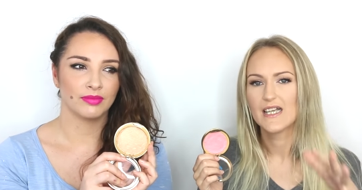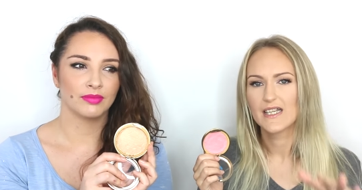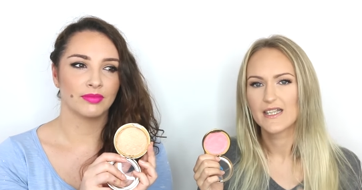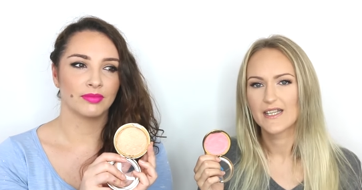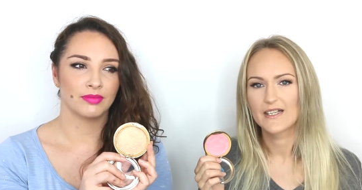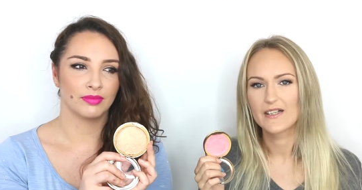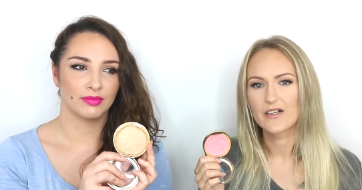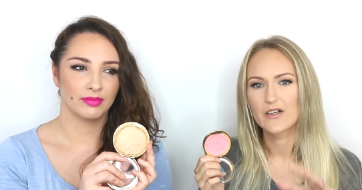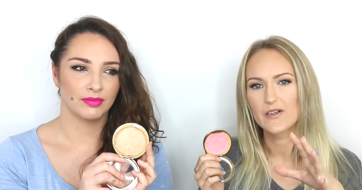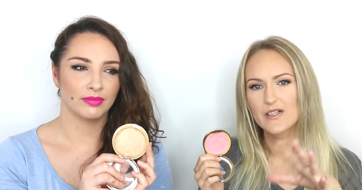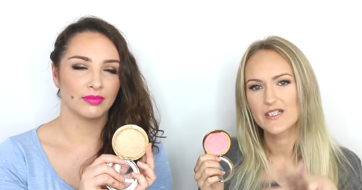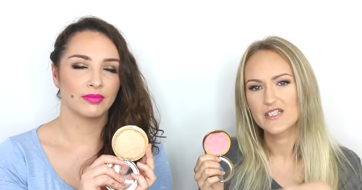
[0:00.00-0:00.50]

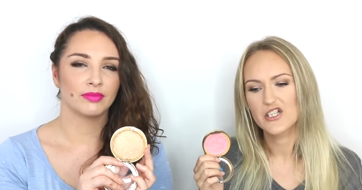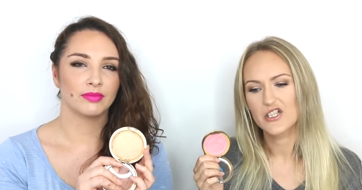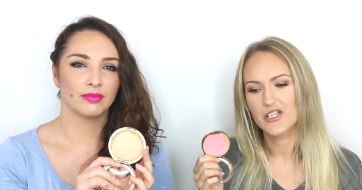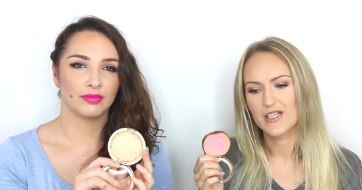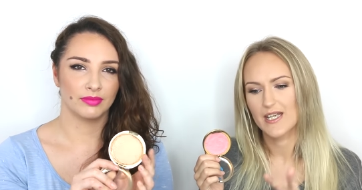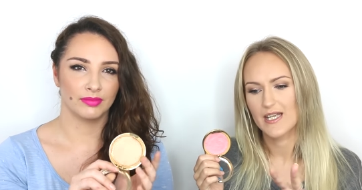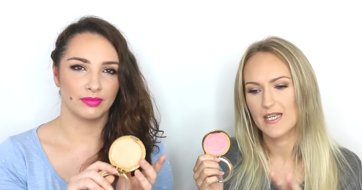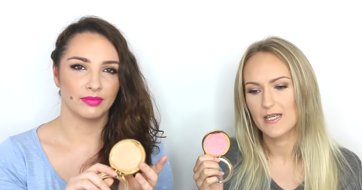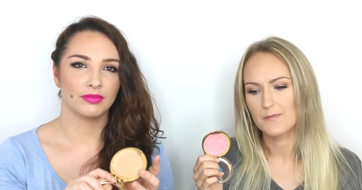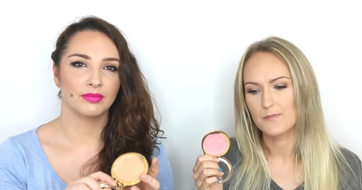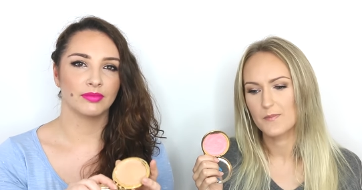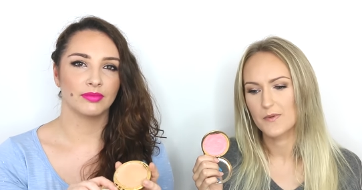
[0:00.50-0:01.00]
Speaker 1: They're going to
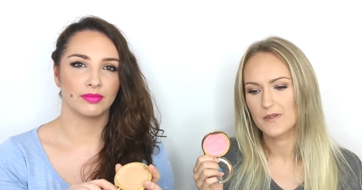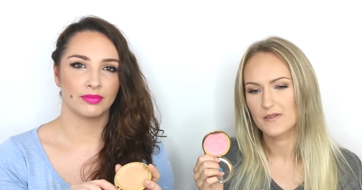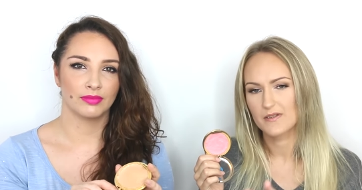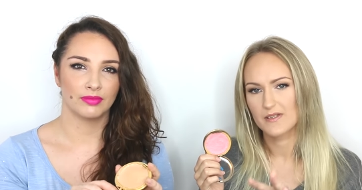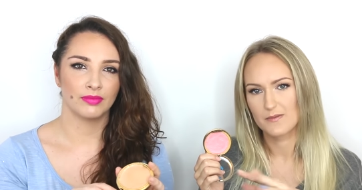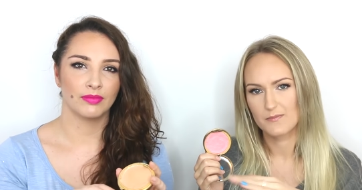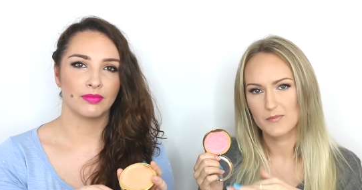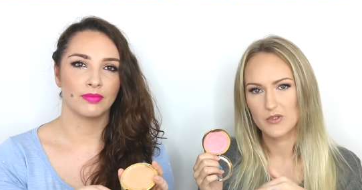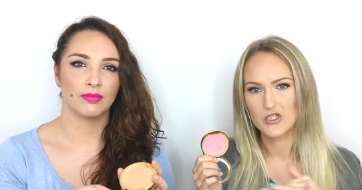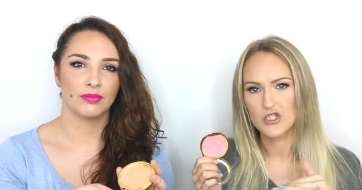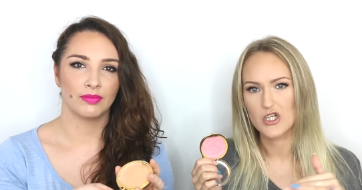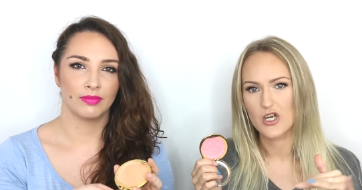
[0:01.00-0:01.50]
keep
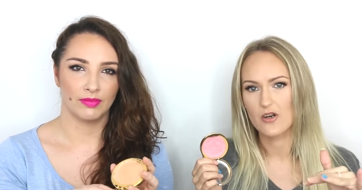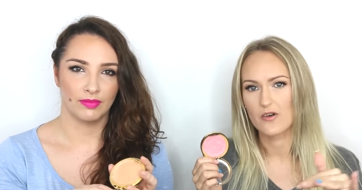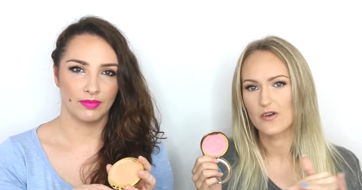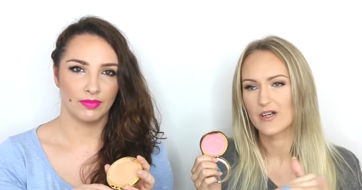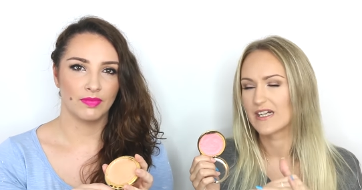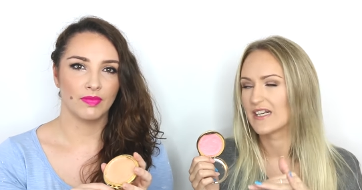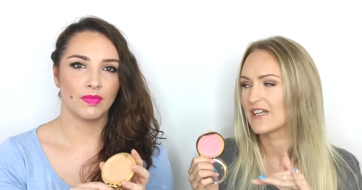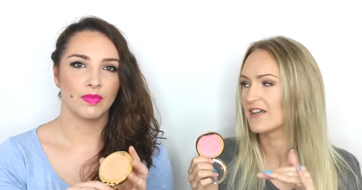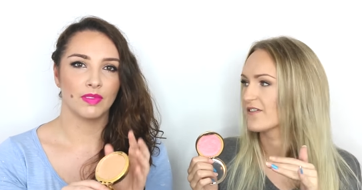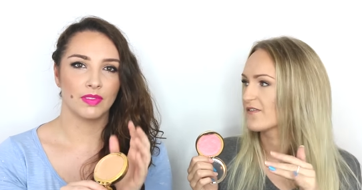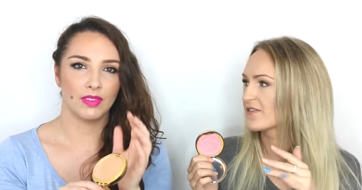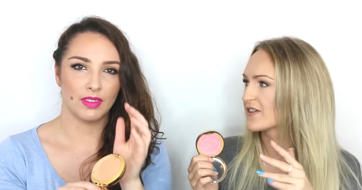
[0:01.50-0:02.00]
the
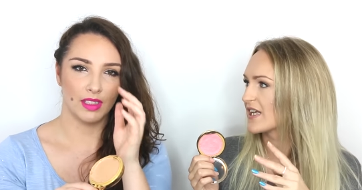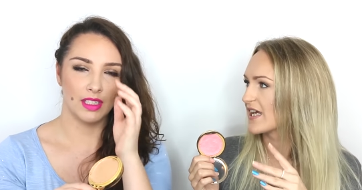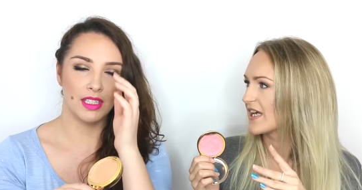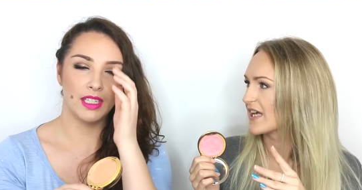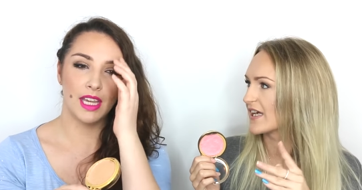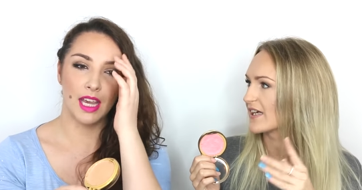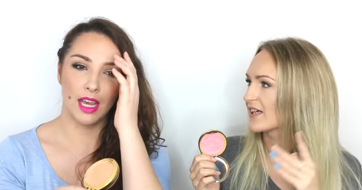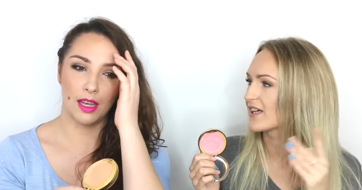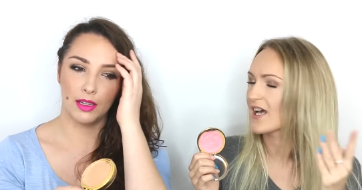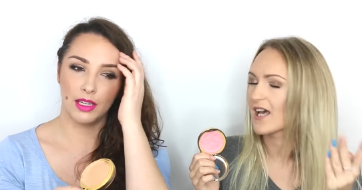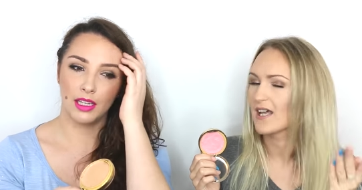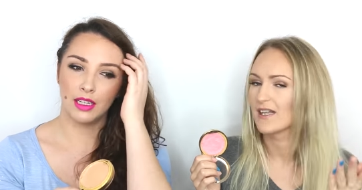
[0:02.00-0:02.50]
majority of their
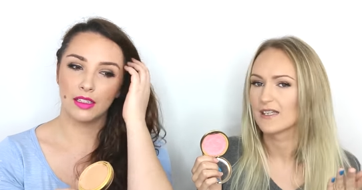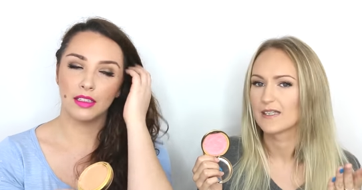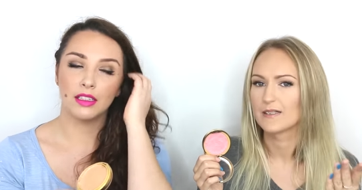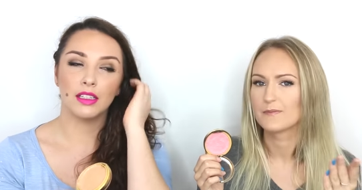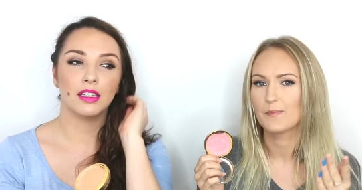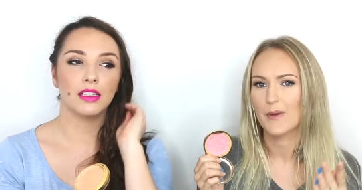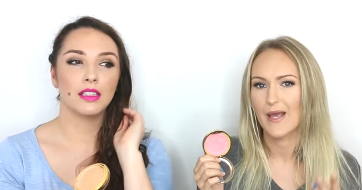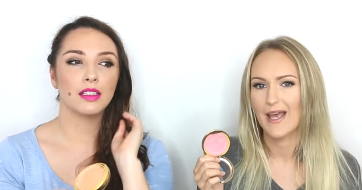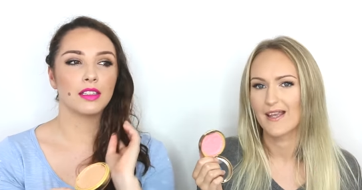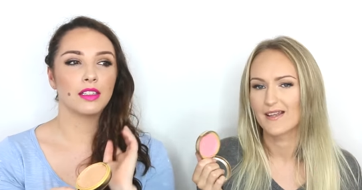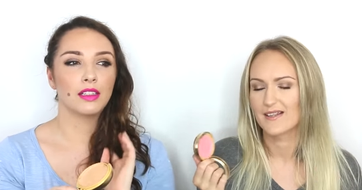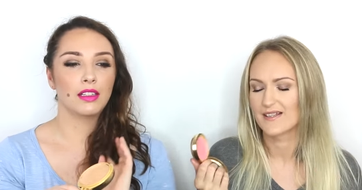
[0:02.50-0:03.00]
yeah. coloured
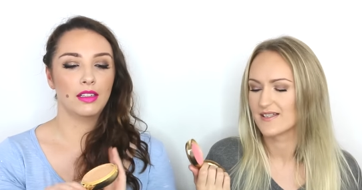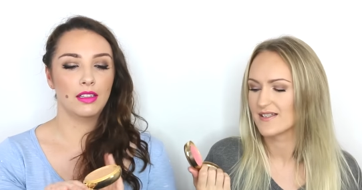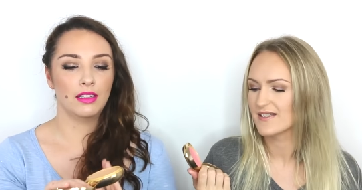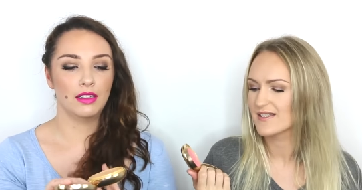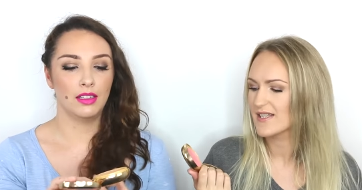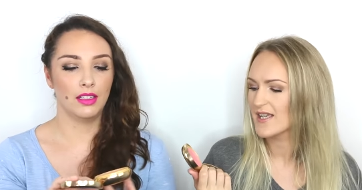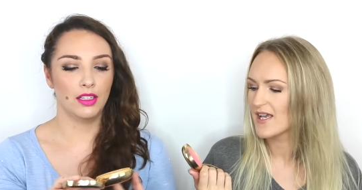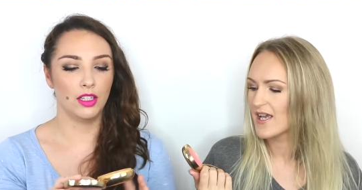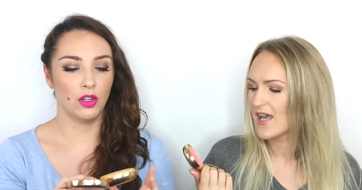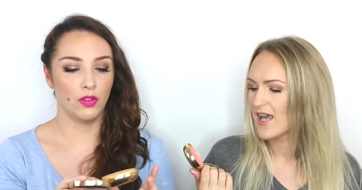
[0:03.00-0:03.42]
patterns.